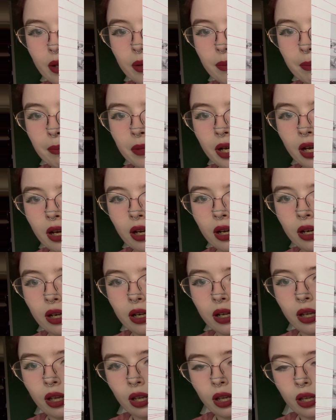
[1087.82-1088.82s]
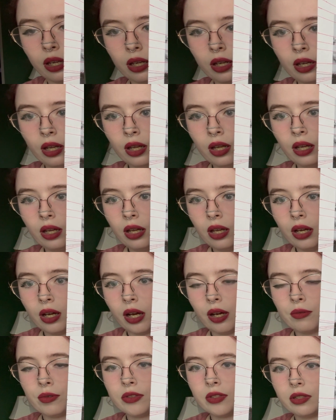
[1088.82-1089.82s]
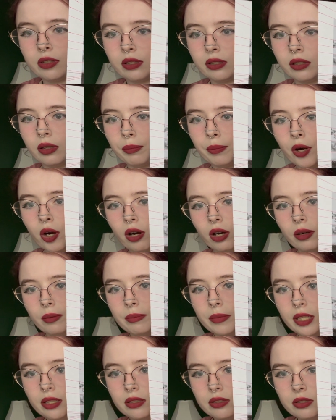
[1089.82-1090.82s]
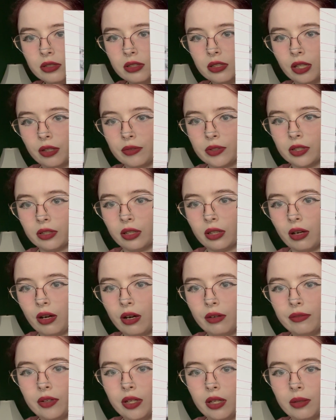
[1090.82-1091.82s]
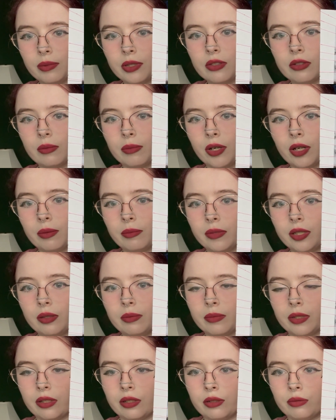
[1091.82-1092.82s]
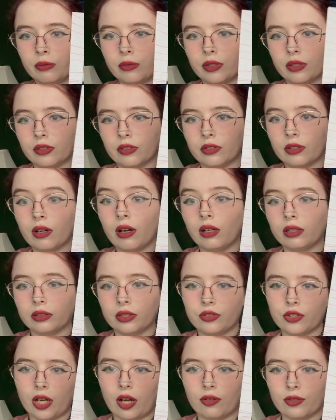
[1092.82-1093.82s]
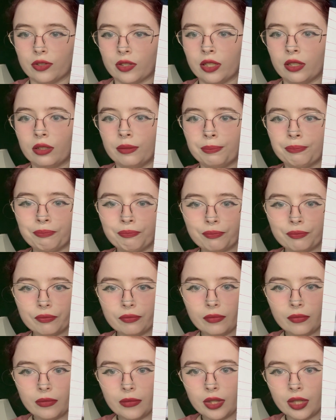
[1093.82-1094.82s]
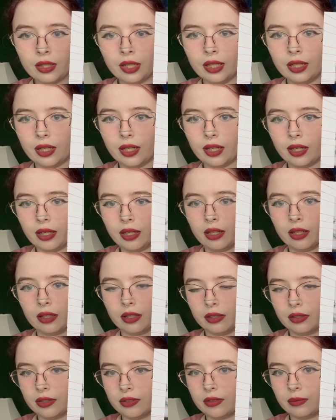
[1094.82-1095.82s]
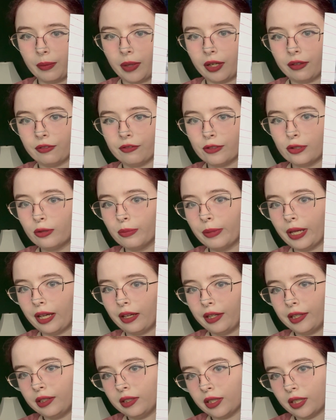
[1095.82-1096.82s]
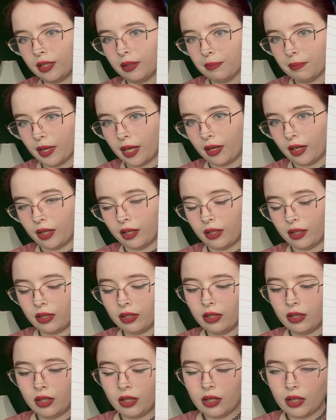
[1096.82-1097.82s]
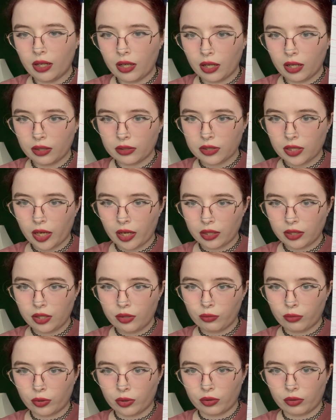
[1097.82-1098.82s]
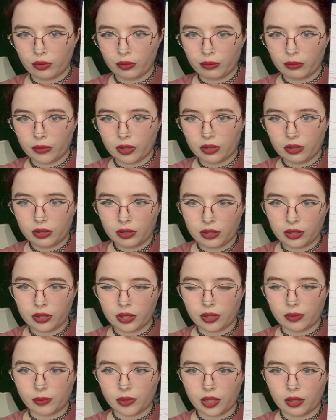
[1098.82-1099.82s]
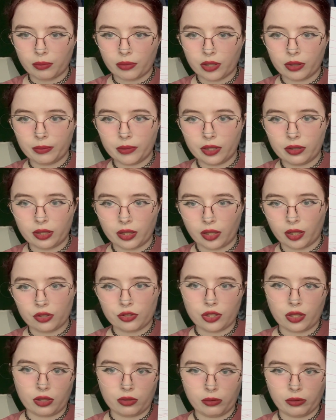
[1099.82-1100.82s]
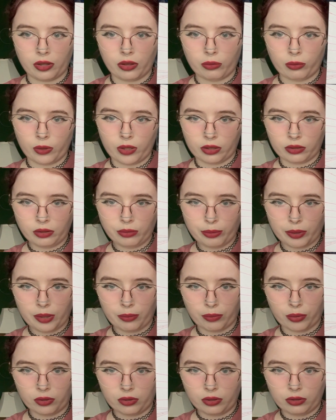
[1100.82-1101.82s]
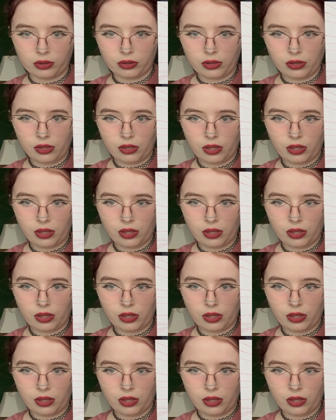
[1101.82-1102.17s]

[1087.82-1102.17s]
I was in an apartment. I was in an off-campus apartment, but it was college housing. And this is my full bed in my tiny room in my apartment that I shared with 3 other people.